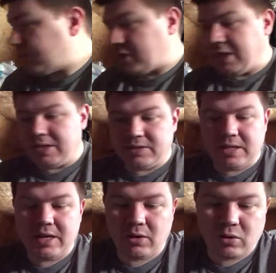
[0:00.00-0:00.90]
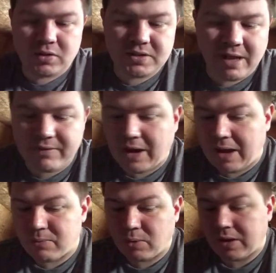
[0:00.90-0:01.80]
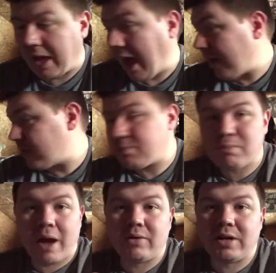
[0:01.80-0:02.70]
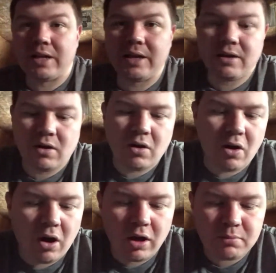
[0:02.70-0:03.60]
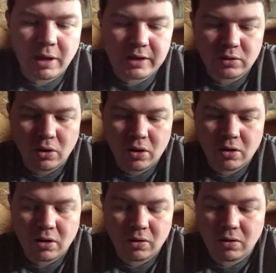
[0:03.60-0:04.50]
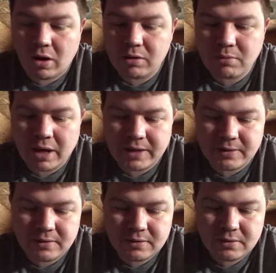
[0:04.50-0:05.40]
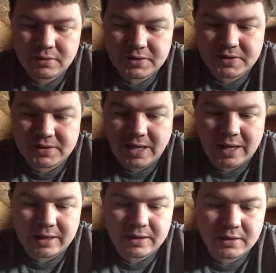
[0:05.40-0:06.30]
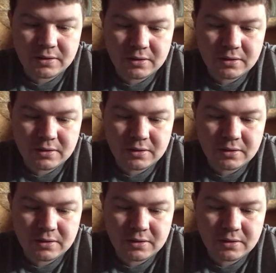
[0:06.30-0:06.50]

The TLR7, I haven't mounted it on my on my SIG.